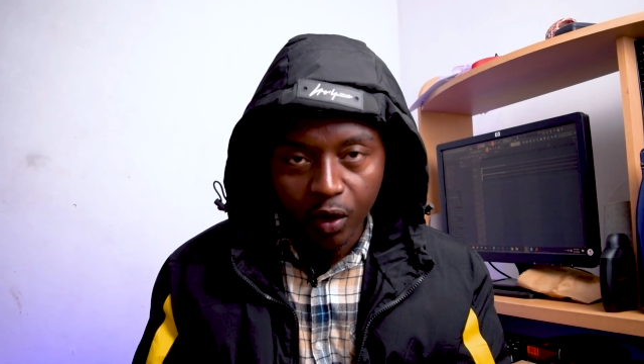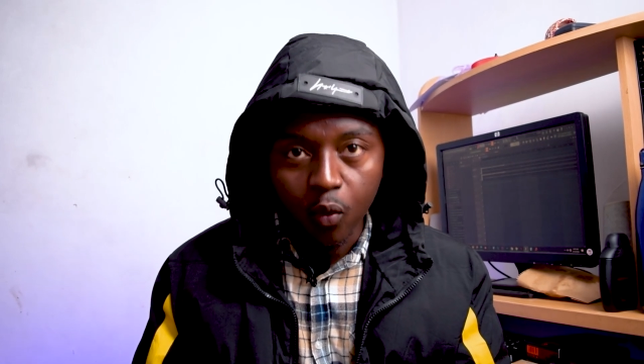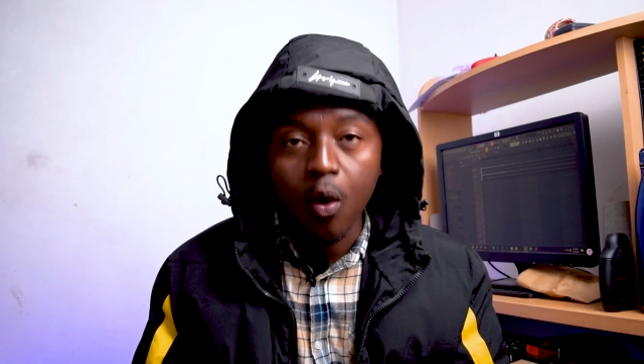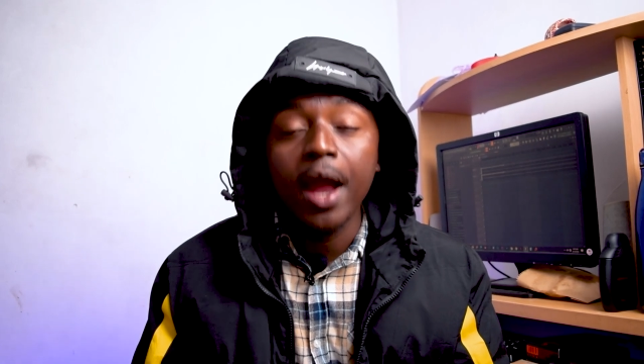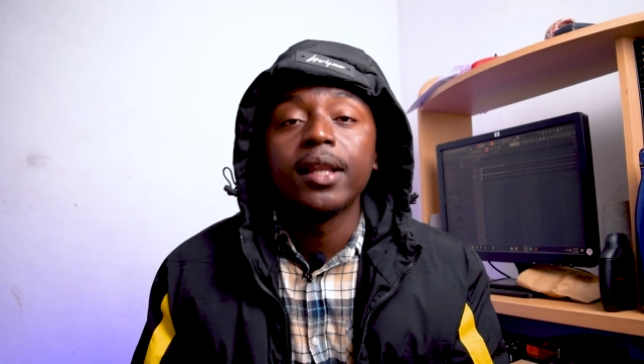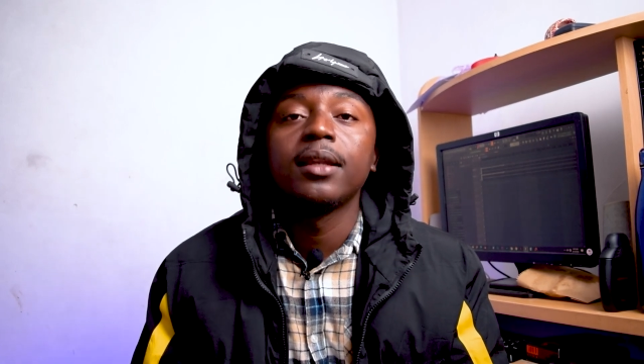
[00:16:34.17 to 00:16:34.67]

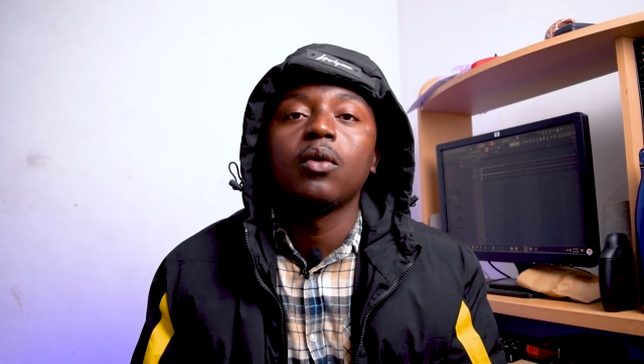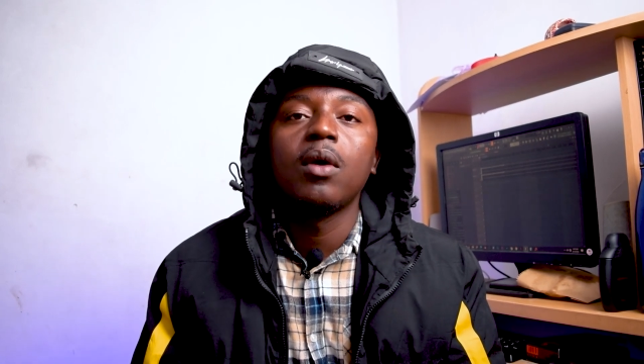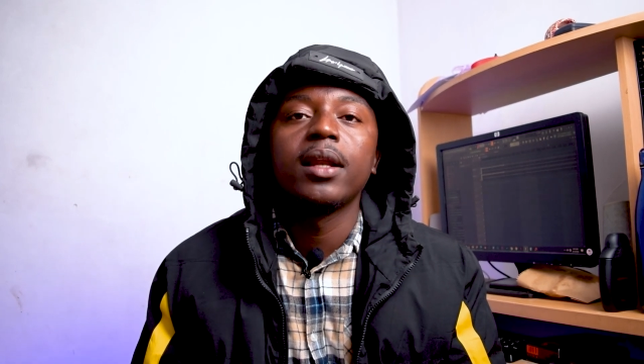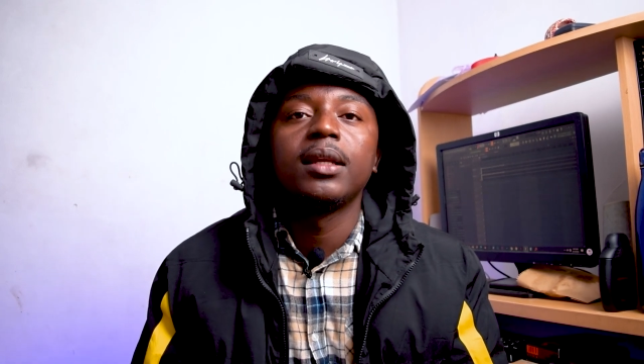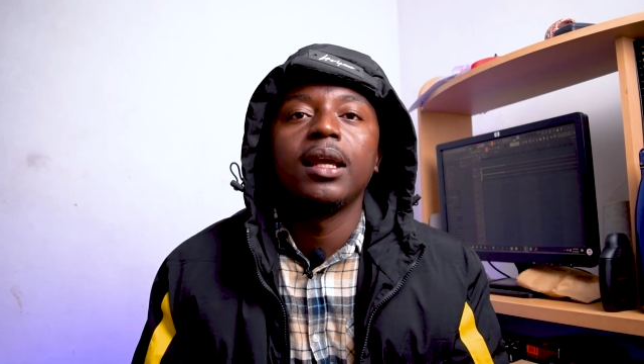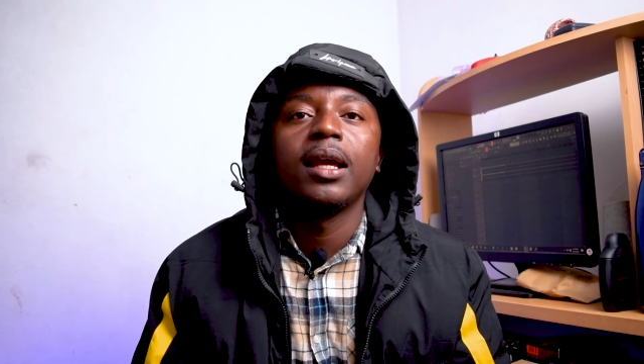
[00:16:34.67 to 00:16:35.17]

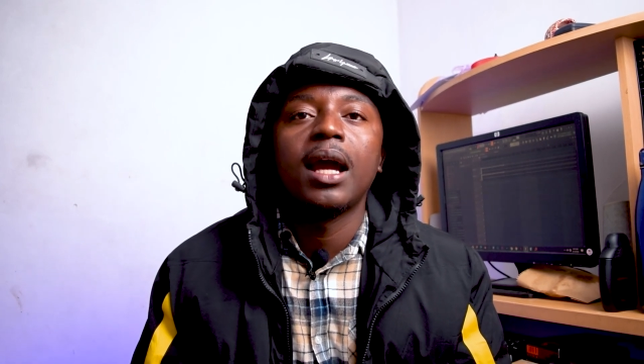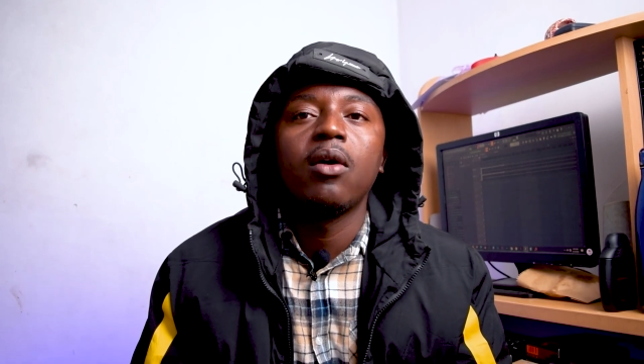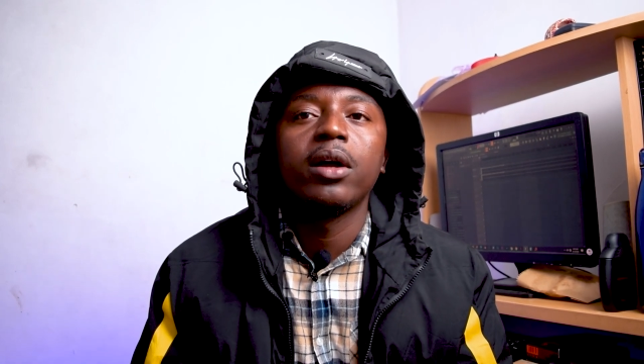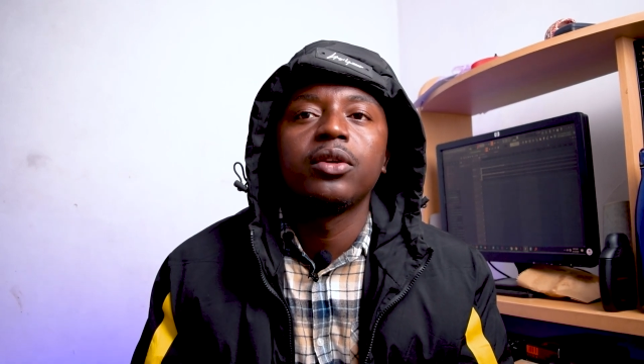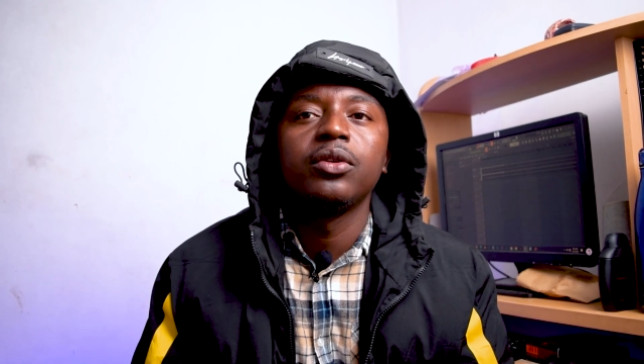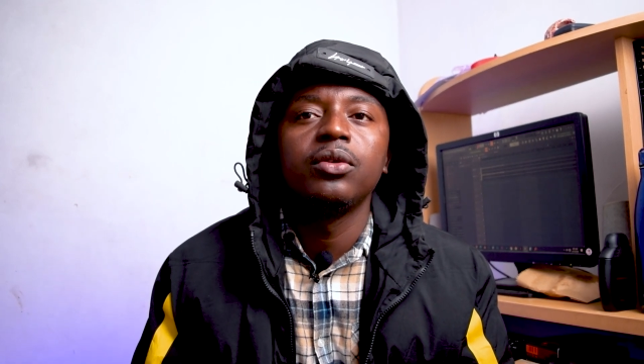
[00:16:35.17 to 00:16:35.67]
one day I
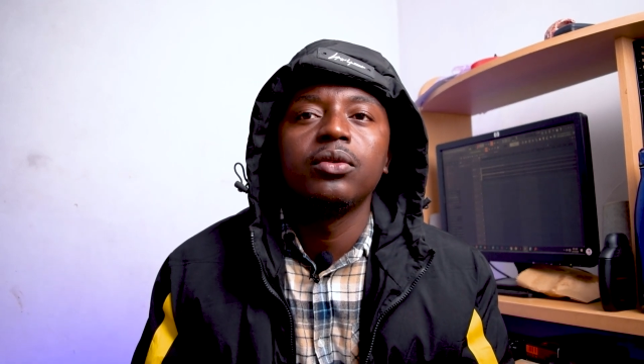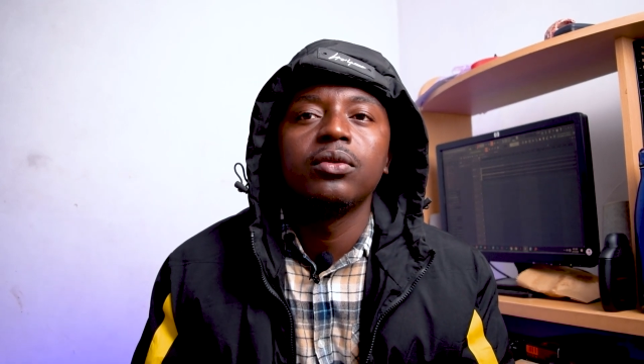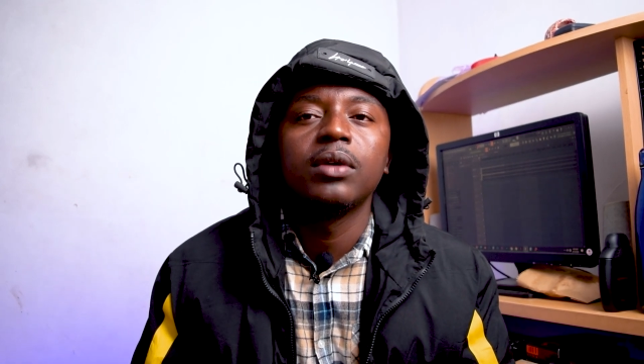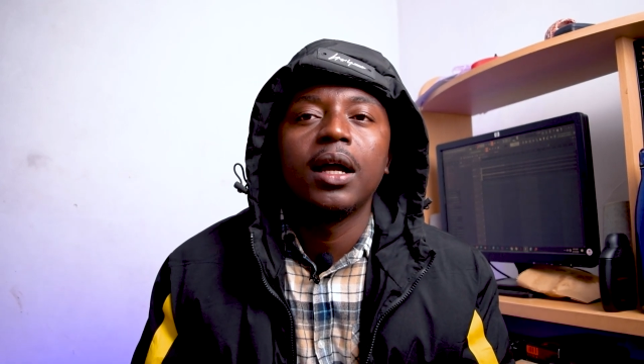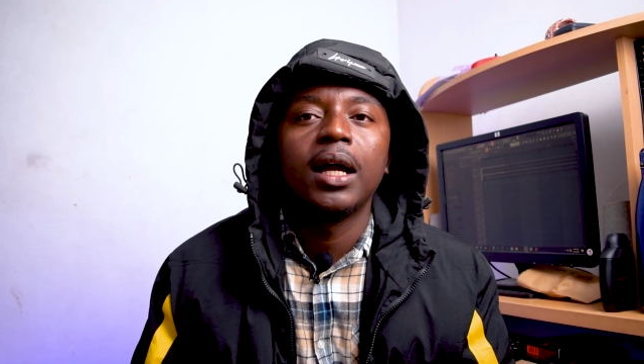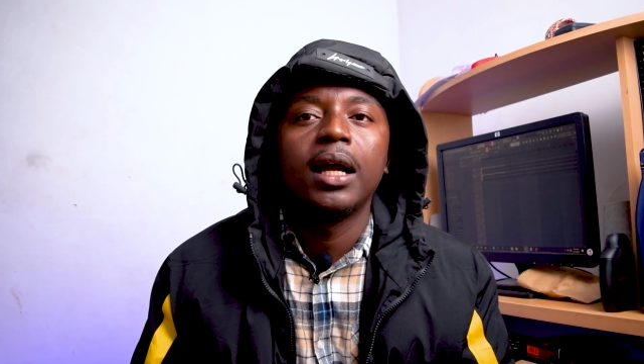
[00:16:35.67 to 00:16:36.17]
want to
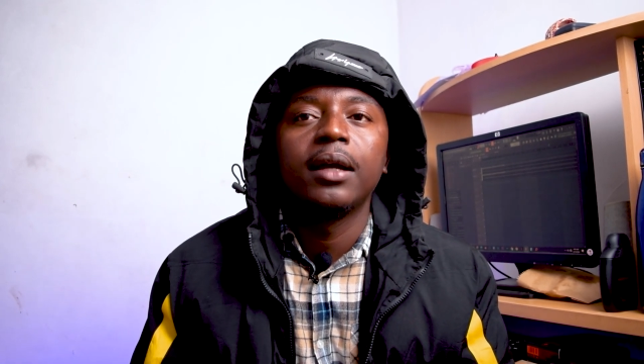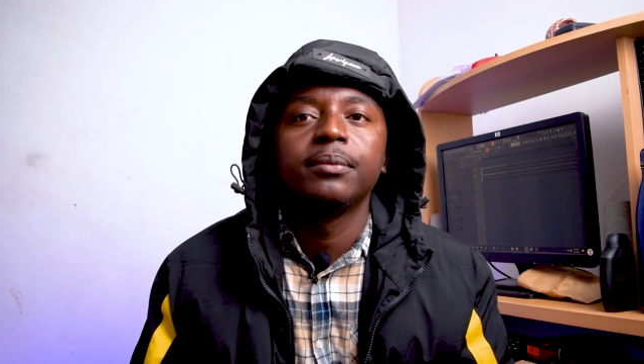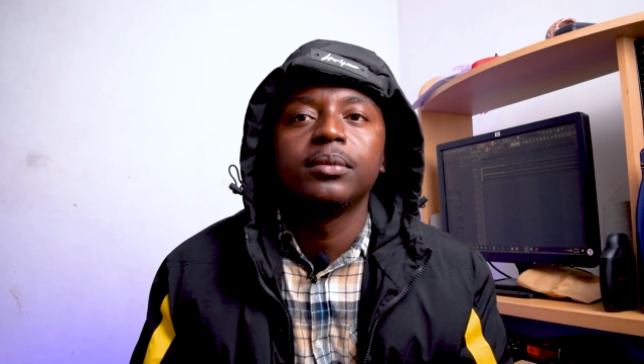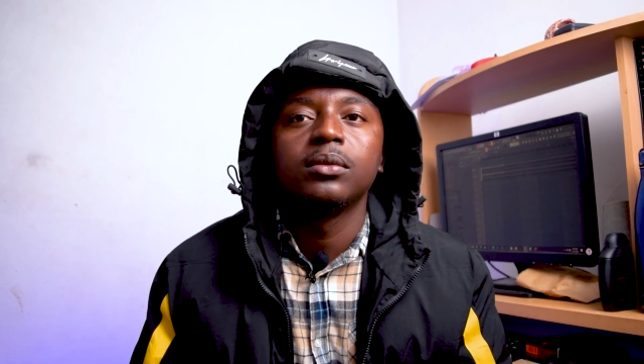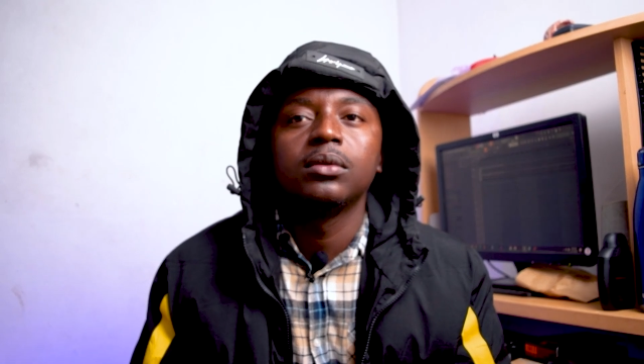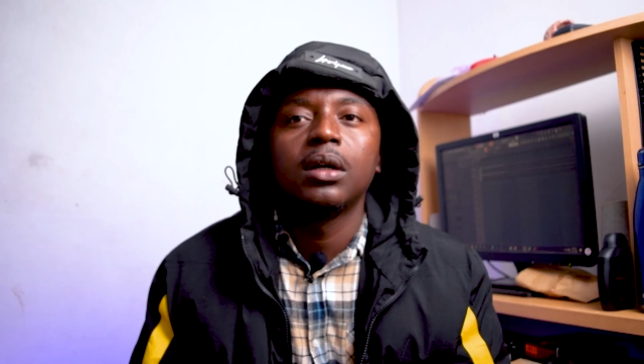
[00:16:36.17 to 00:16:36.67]
do,
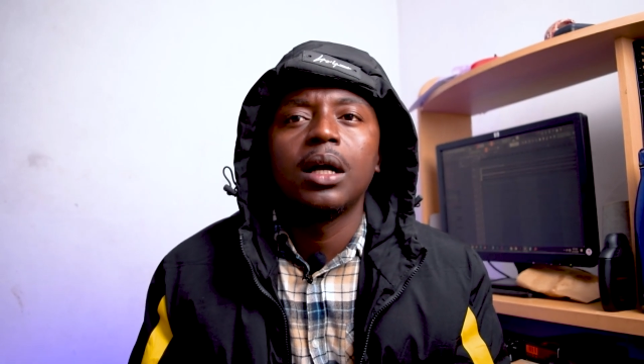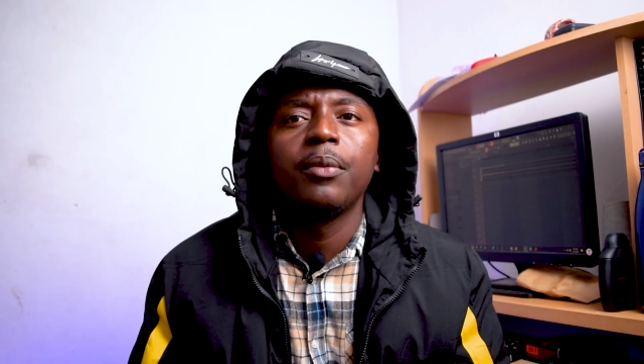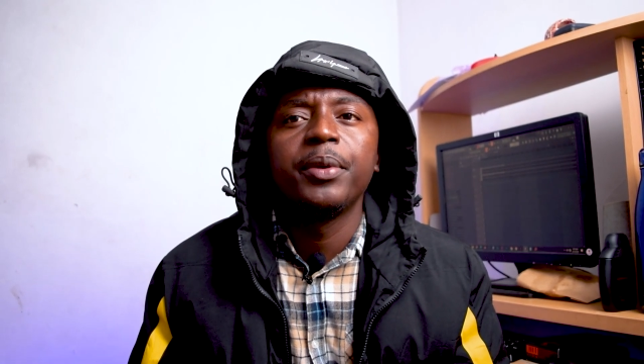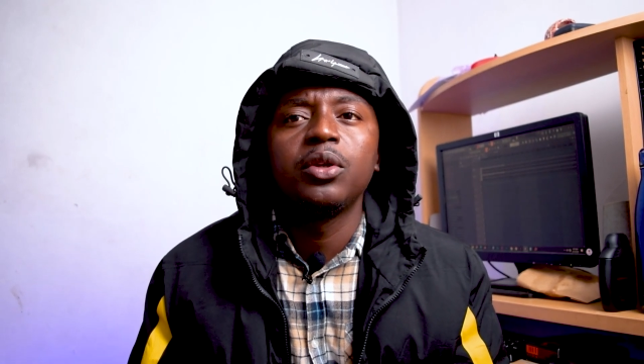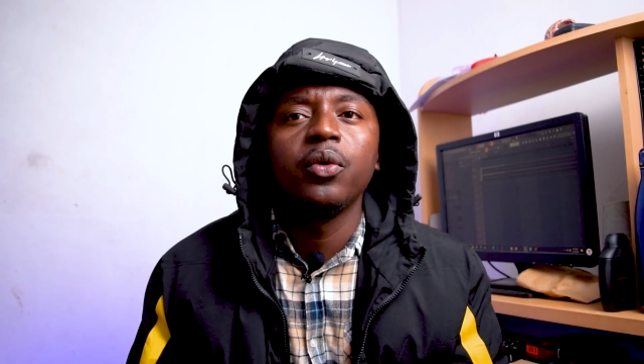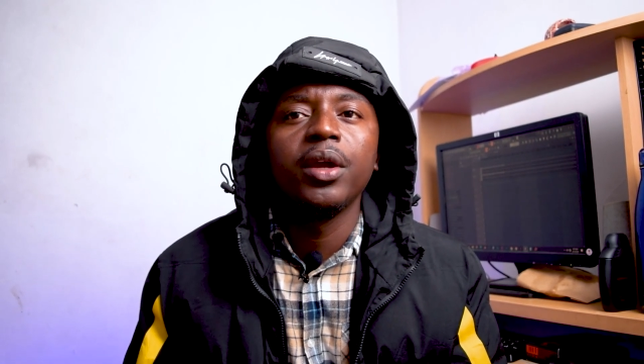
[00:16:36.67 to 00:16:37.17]
I'll
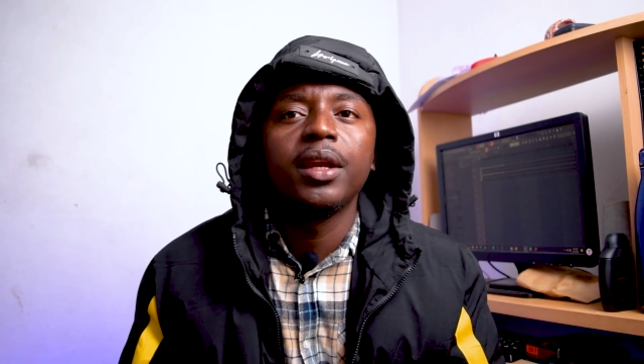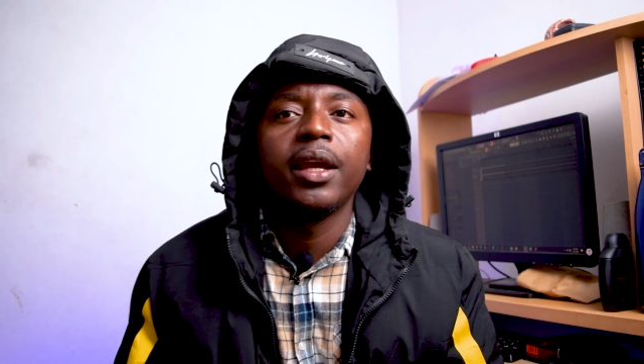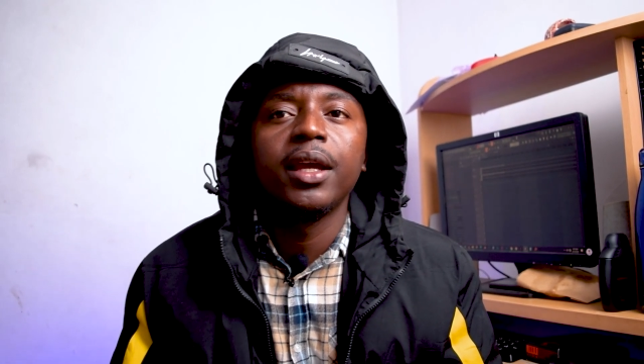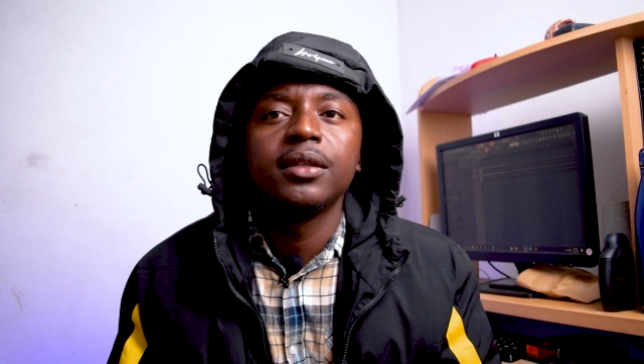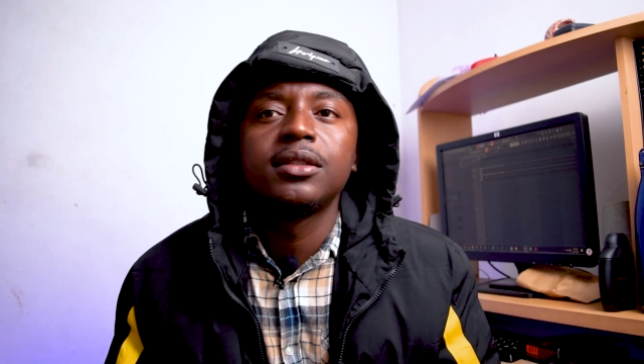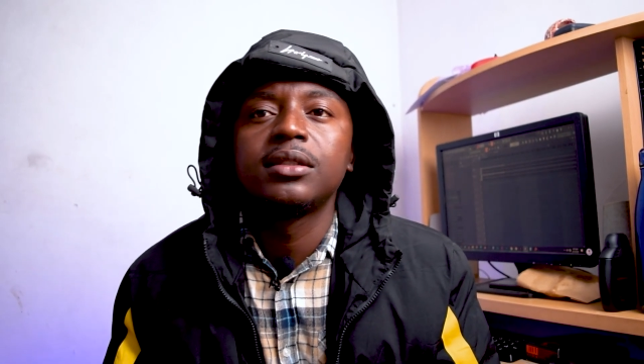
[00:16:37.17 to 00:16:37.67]
be doing
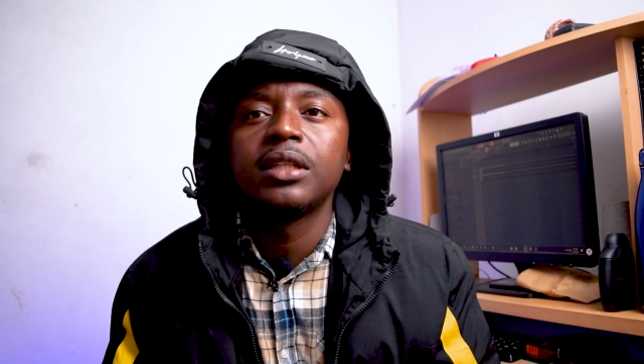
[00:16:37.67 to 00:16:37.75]
a